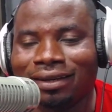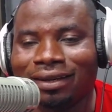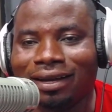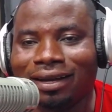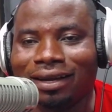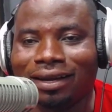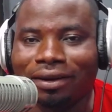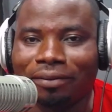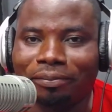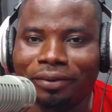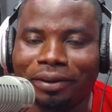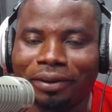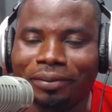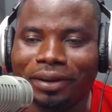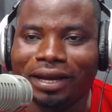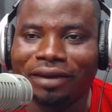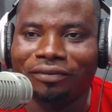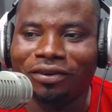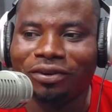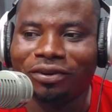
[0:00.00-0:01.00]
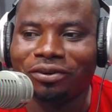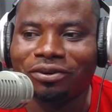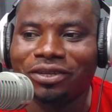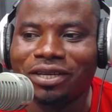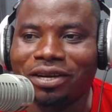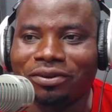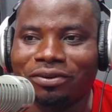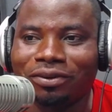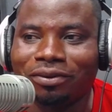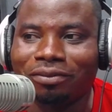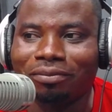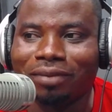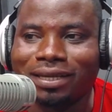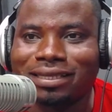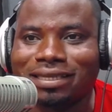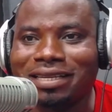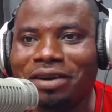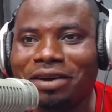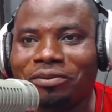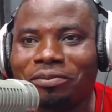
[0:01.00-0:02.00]
a brave air from good year crew,
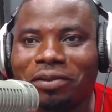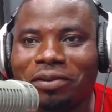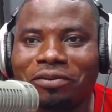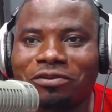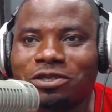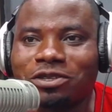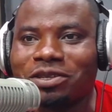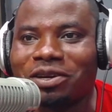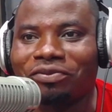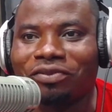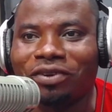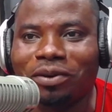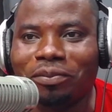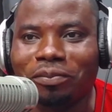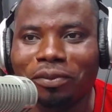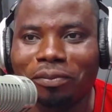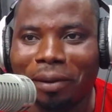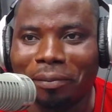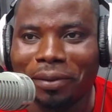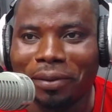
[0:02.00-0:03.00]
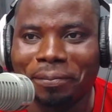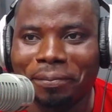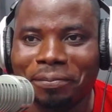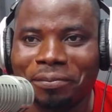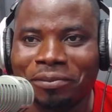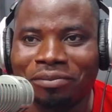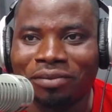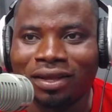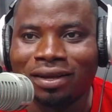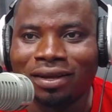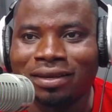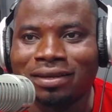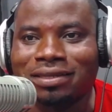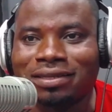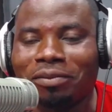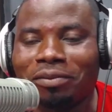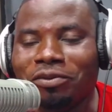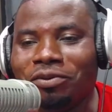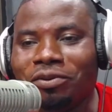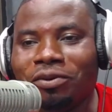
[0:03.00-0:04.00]
but no, it was a phone boom abim.
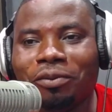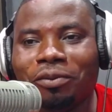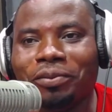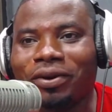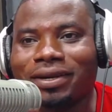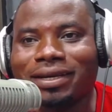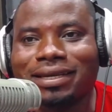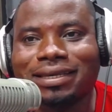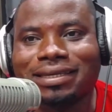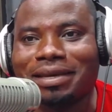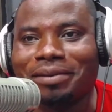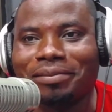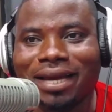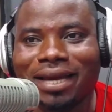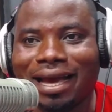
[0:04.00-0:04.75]
So moon will be at a semi,